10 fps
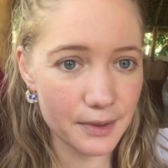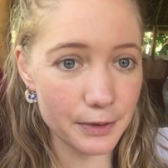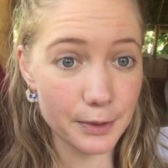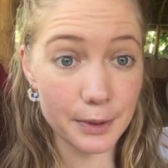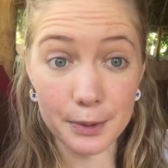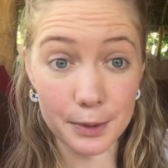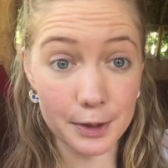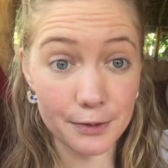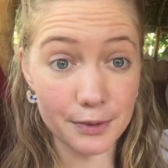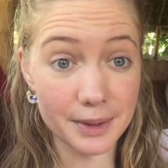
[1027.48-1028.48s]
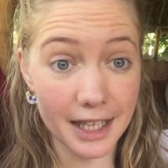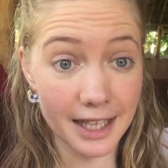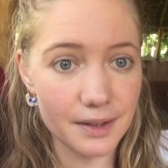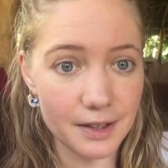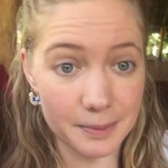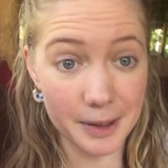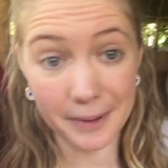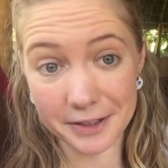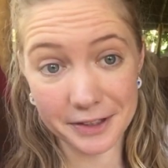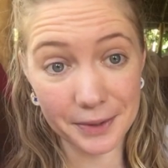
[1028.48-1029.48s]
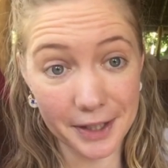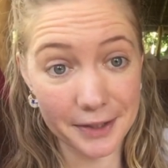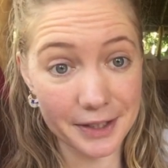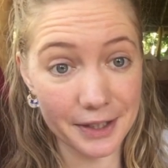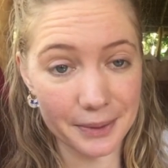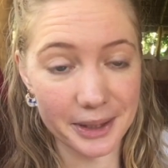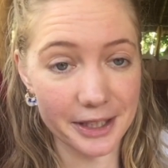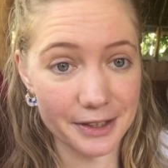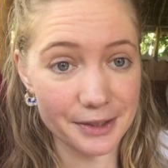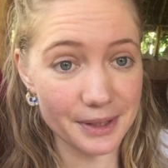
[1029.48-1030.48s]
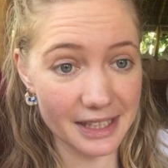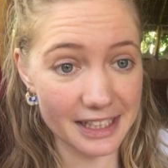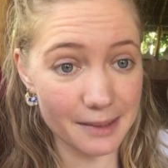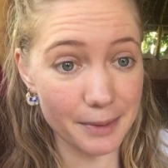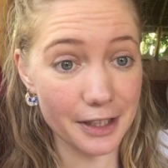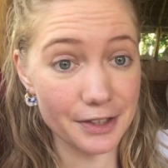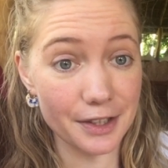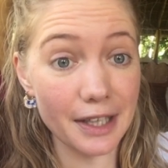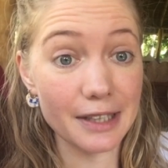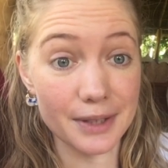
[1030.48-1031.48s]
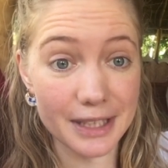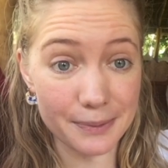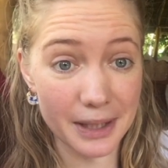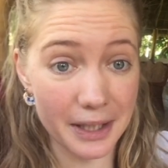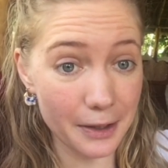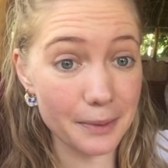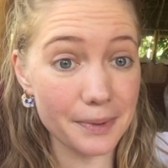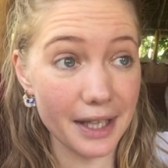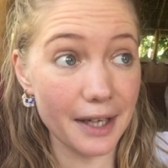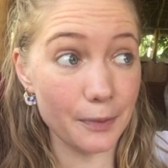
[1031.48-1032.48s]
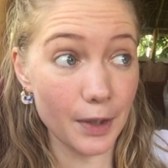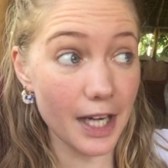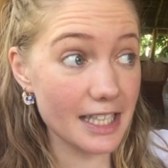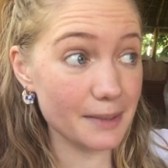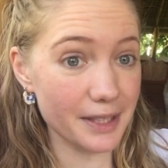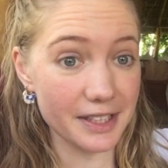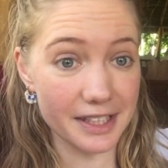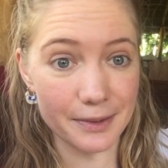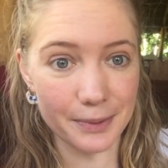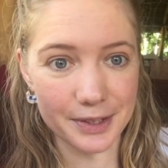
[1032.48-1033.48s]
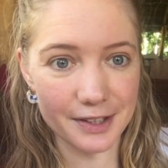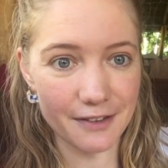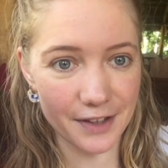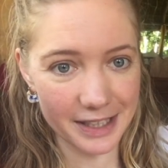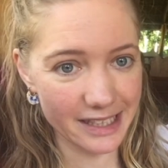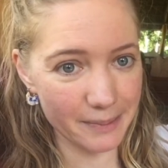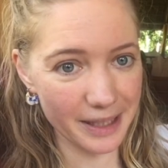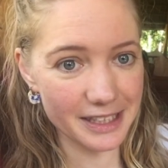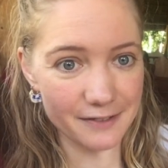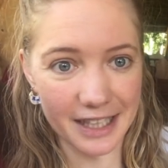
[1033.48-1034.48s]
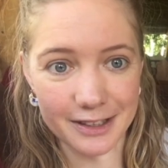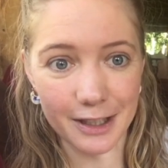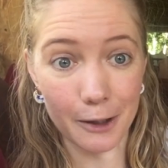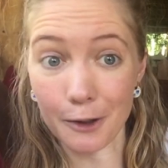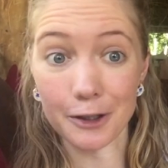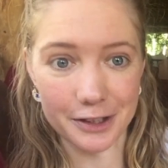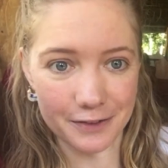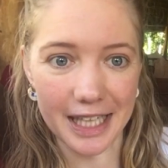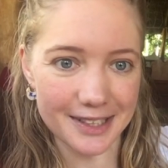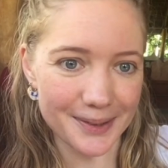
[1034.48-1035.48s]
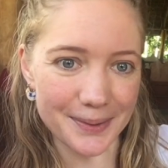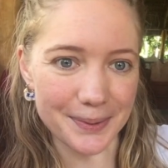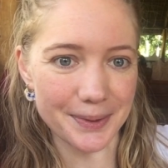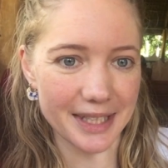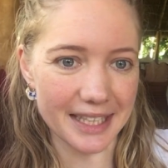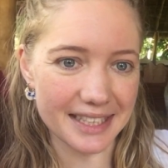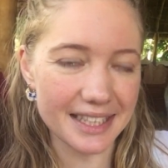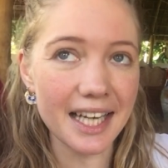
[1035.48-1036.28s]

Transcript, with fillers: We've got one ordered from Dar that's being posted to our hotel that we're going to in Zanzibar, so I really, really hope that works because it was very expensive and a lot of hassle to organise.